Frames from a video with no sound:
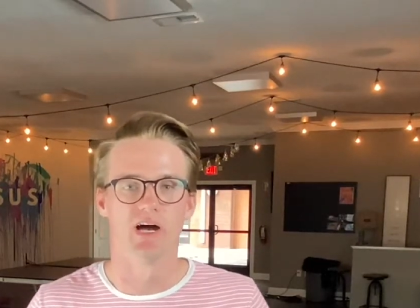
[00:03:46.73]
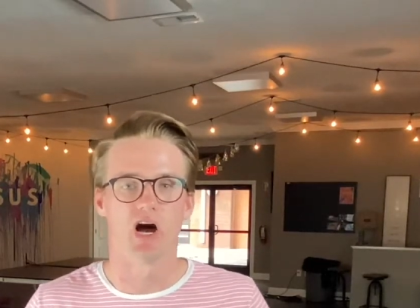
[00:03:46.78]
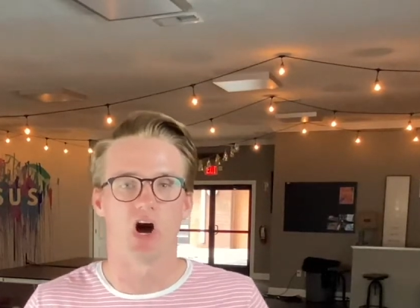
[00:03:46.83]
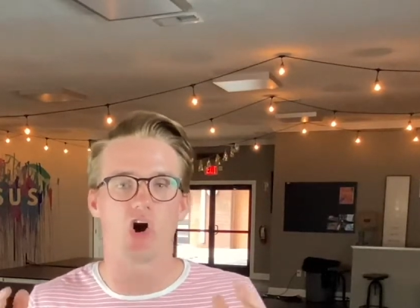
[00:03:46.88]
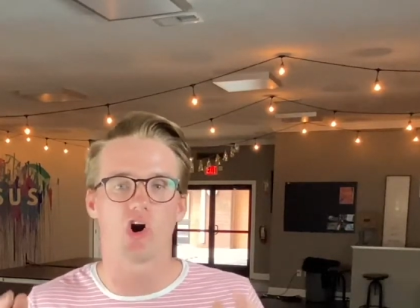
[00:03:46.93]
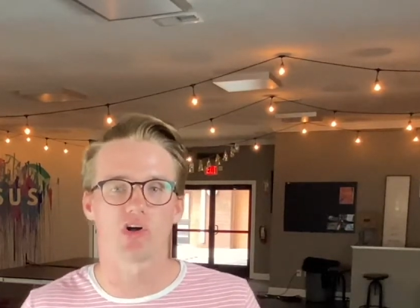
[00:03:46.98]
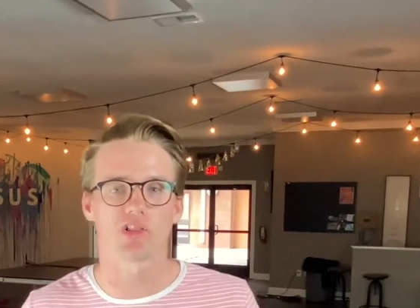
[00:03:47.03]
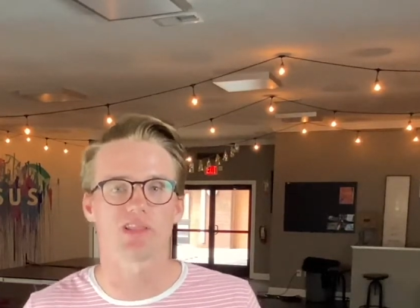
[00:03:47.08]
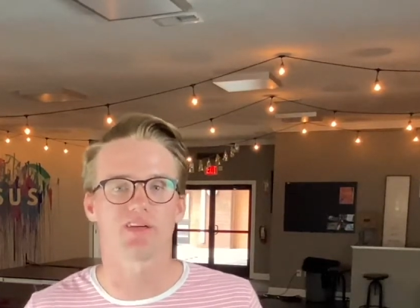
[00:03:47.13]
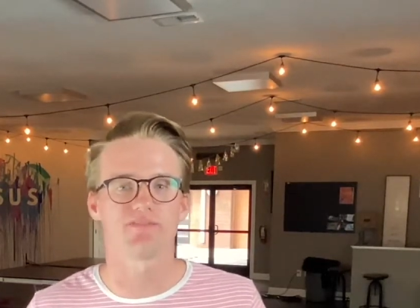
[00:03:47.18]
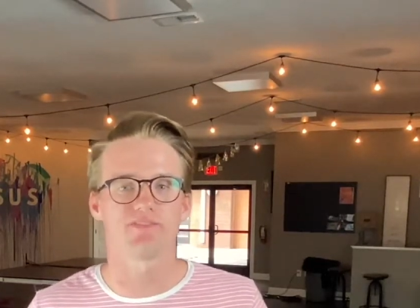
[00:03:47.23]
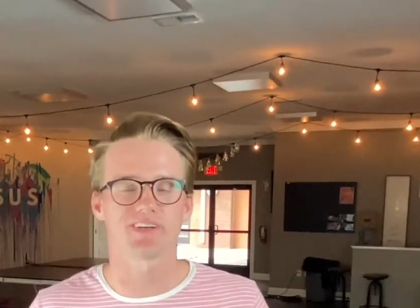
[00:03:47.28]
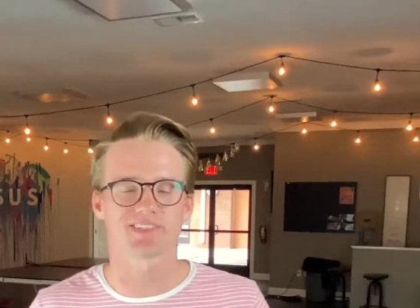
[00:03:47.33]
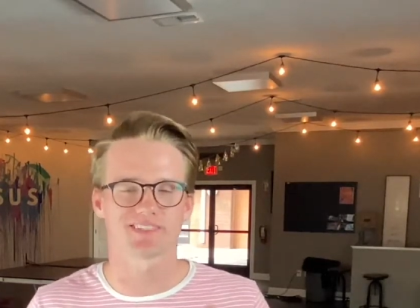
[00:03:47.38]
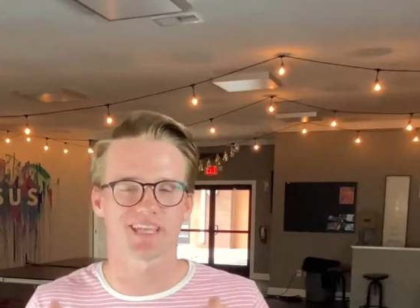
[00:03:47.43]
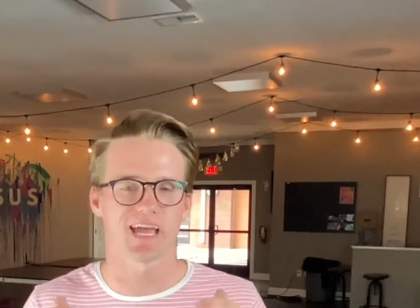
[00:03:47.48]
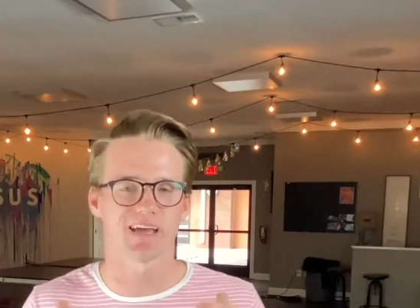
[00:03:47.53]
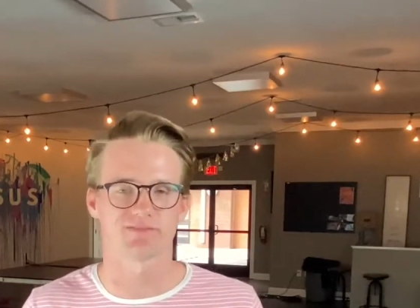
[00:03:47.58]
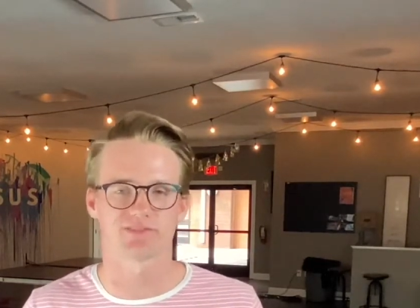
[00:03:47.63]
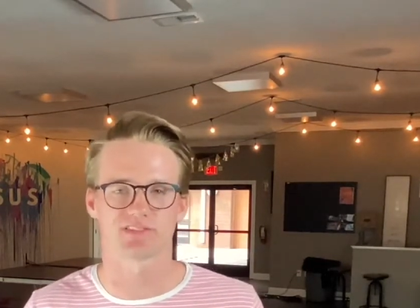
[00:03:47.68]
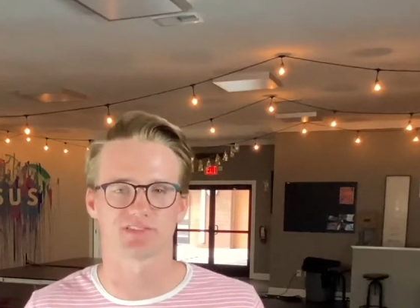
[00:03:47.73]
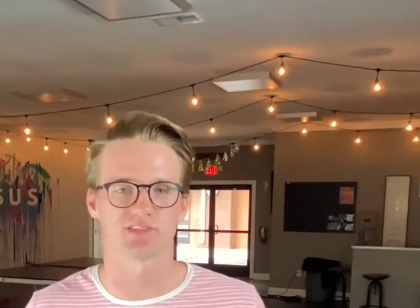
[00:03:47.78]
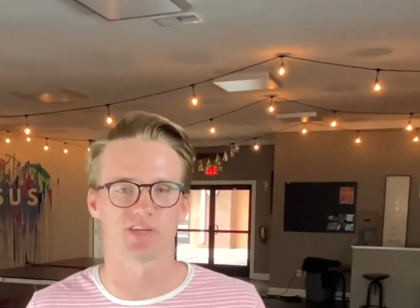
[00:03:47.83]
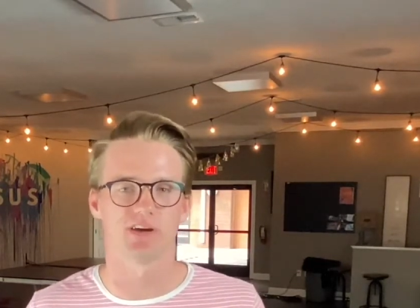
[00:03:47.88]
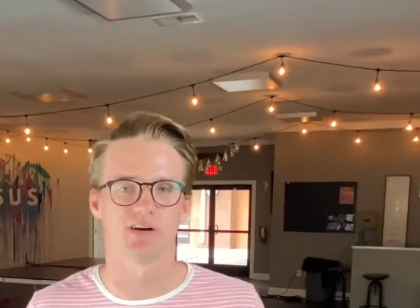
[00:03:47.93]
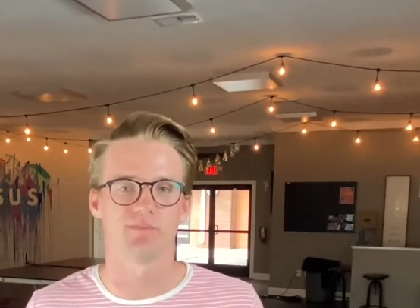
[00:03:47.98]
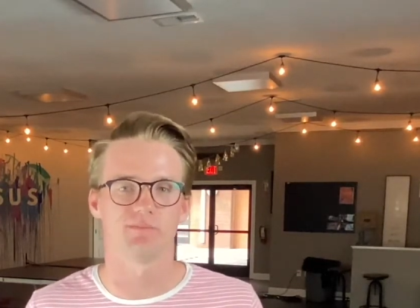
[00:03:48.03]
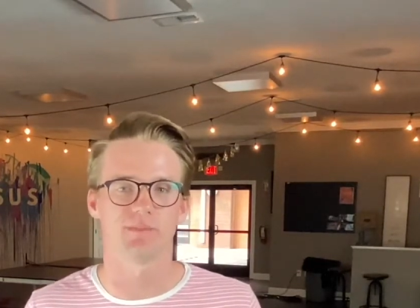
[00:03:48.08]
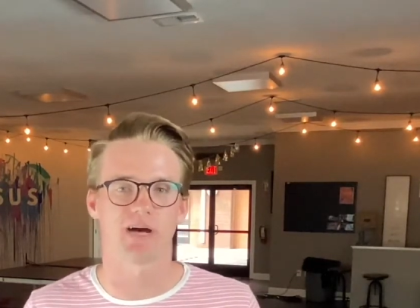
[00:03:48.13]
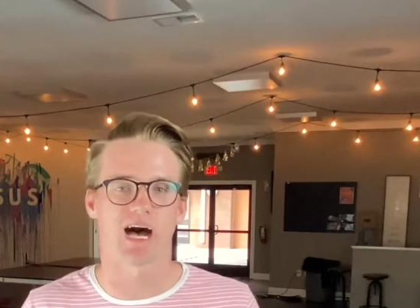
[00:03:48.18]
all of us have
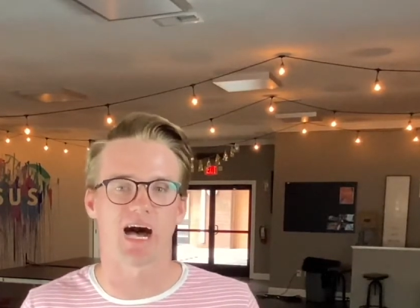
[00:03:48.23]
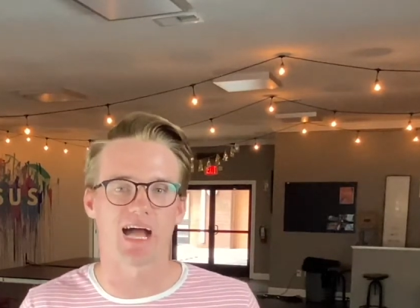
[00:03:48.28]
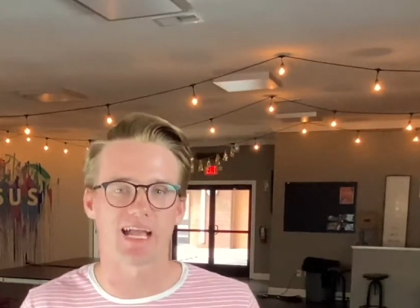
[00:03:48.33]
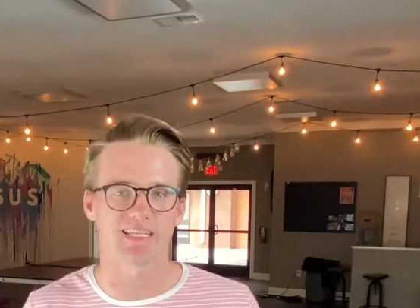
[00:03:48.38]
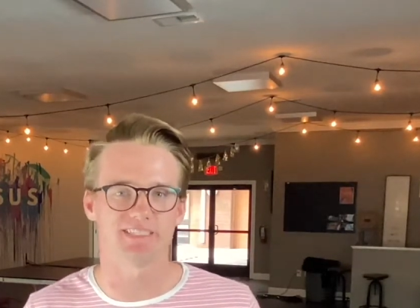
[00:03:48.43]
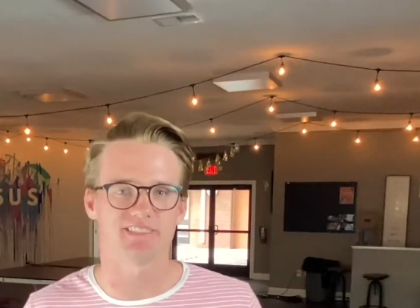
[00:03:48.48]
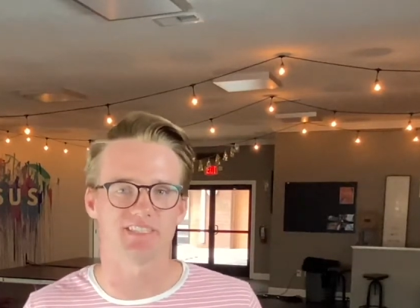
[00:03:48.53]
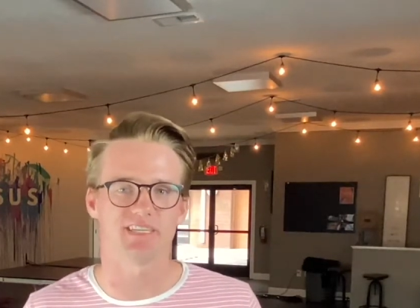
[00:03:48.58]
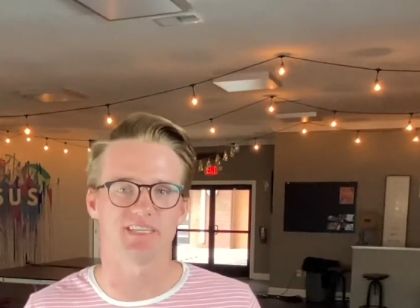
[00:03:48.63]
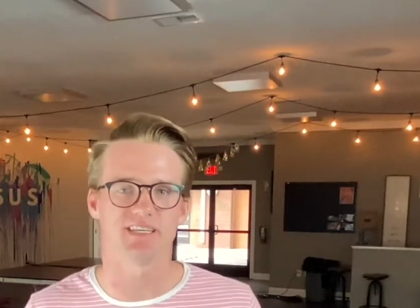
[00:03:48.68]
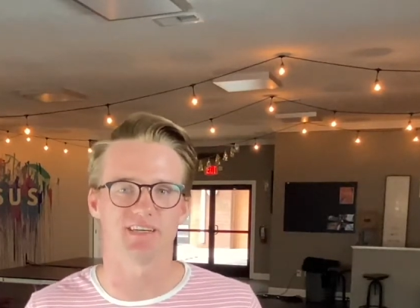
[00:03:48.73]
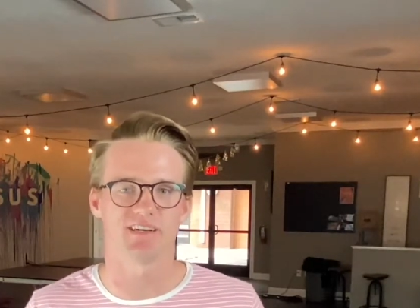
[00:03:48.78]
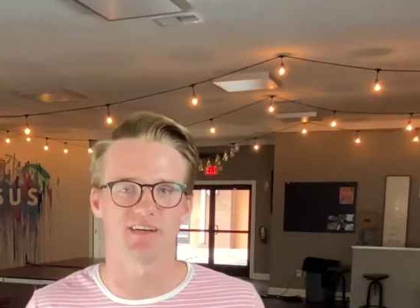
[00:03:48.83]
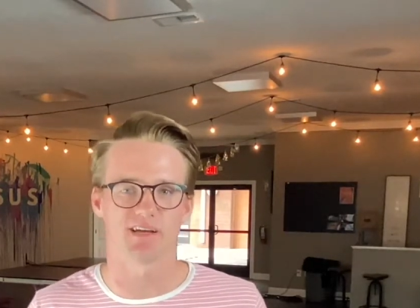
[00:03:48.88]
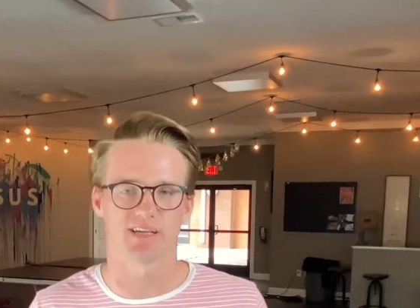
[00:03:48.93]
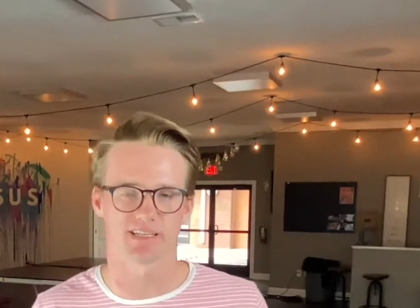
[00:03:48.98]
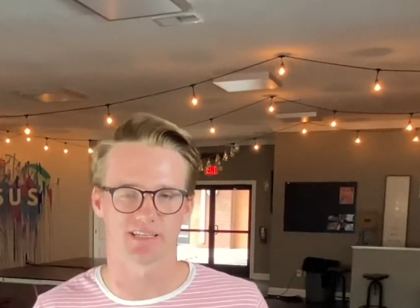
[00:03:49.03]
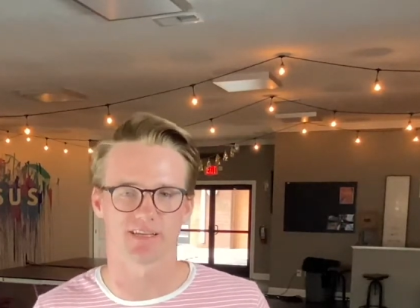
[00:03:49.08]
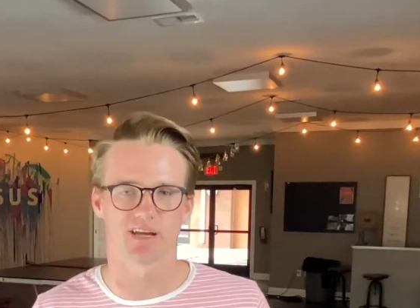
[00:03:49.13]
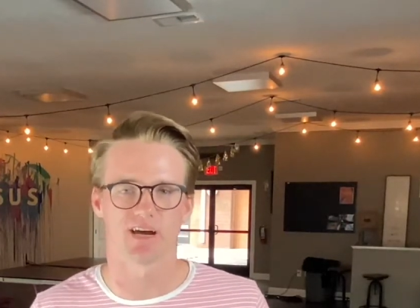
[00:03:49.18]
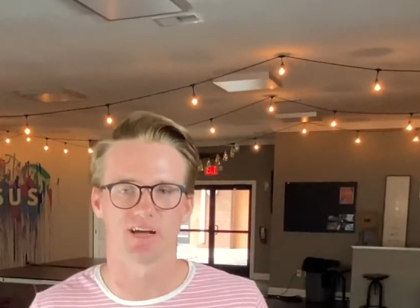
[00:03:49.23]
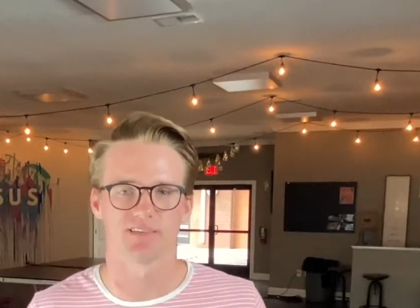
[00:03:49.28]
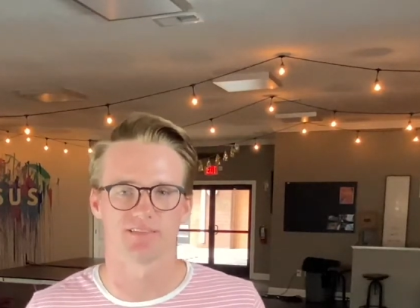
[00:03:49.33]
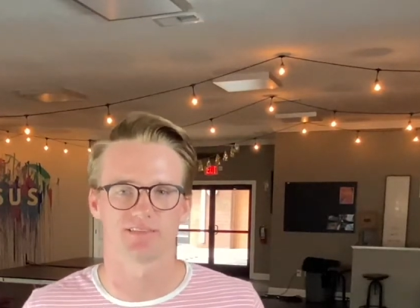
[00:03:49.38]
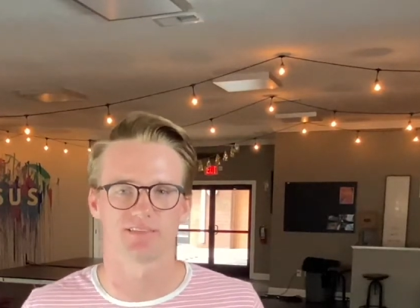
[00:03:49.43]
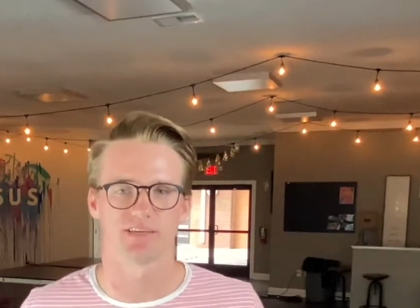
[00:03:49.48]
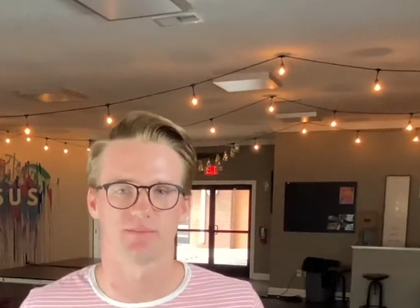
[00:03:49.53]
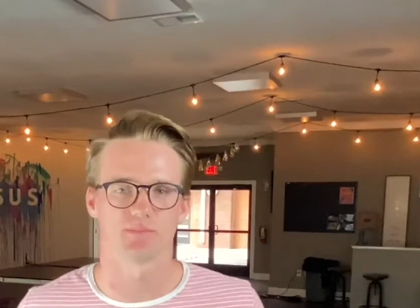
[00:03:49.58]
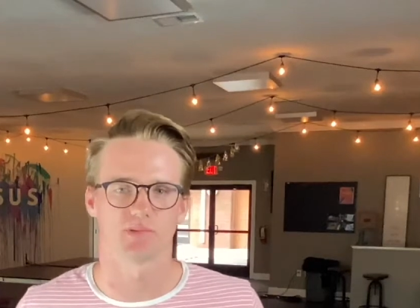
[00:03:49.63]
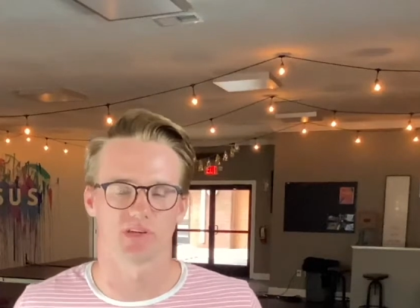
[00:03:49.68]
some idea and
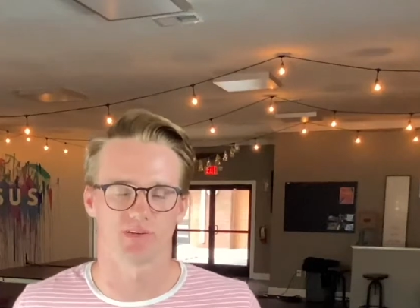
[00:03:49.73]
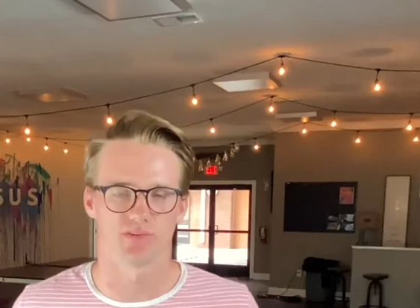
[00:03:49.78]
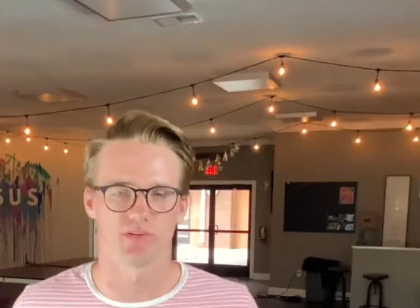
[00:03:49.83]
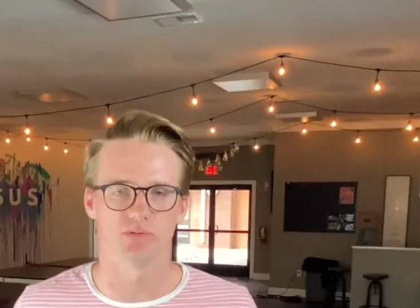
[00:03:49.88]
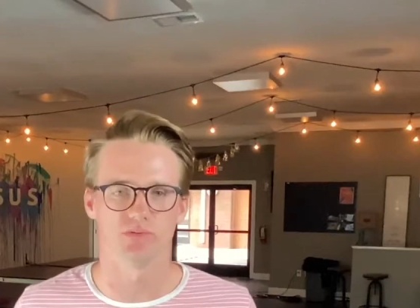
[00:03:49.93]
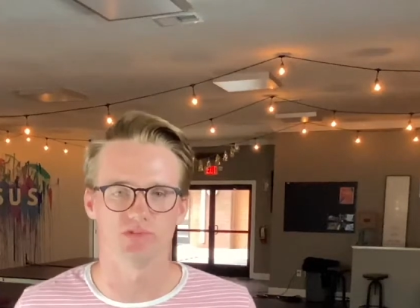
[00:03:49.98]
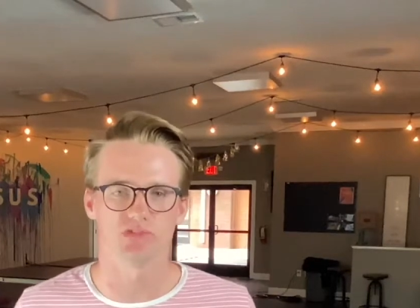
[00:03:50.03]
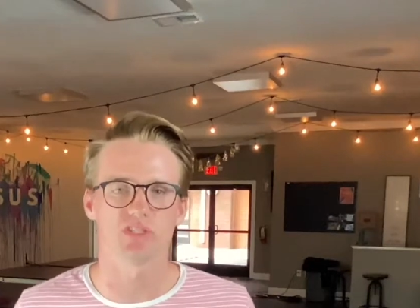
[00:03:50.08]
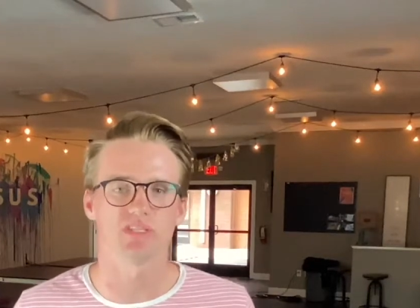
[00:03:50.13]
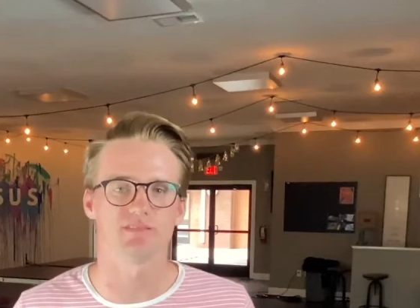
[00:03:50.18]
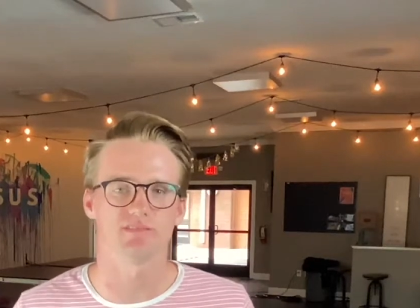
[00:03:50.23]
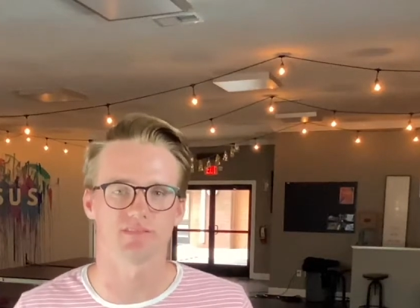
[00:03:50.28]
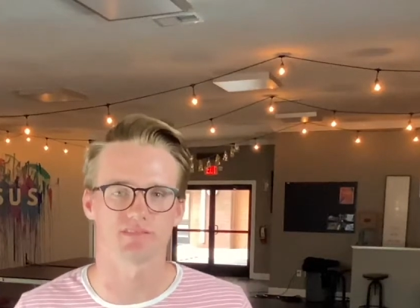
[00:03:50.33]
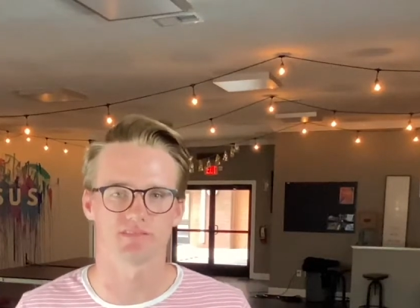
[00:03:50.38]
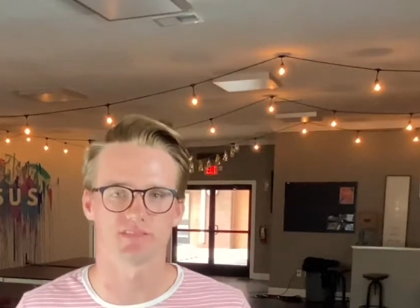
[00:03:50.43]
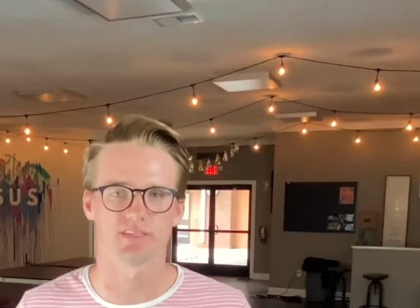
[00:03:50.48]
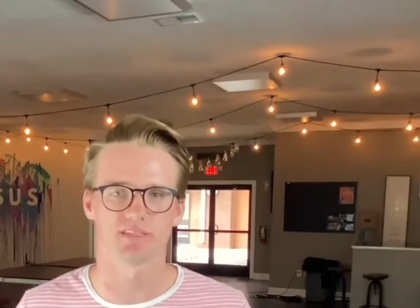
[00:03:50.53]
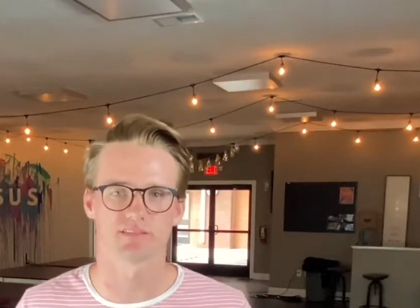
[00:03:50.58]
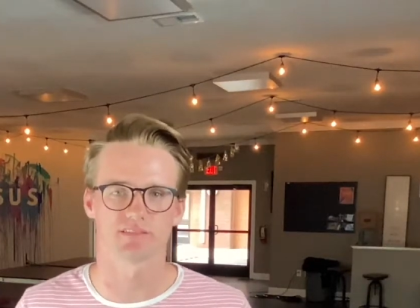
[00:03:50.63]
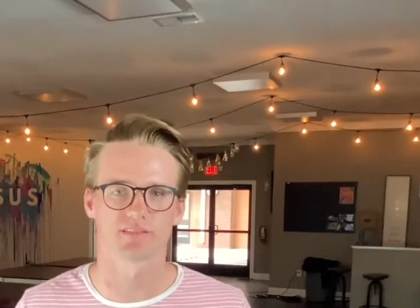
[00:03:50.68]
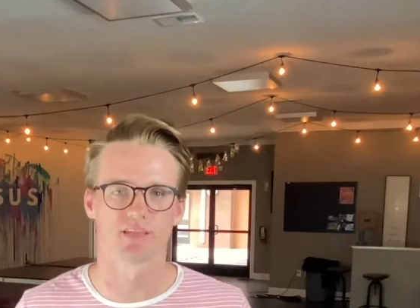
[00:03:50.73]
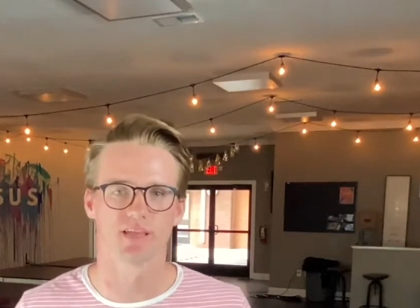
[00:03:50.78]
concept of who Jesus is.